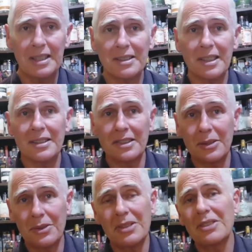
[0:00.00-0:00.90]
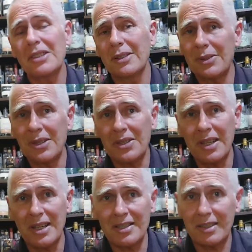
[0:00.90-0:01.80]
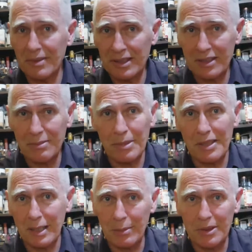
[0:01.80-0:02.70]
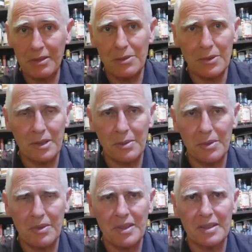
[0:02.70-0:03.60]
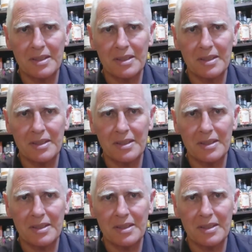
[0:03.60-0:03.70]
Yes, children, just go and trash the house. I've just got to help myself to another one of these.